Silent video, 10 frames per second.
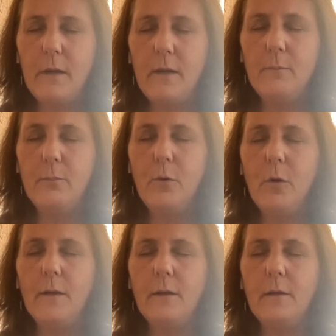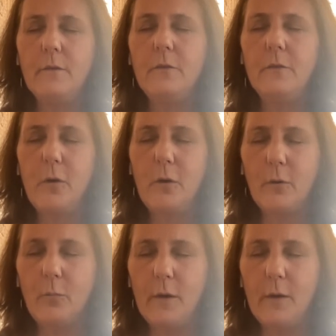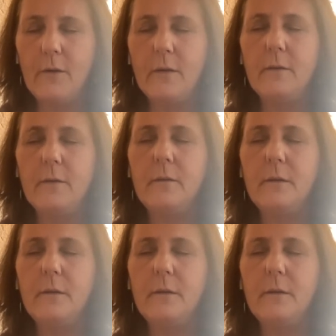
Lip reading: had brought into our awareness,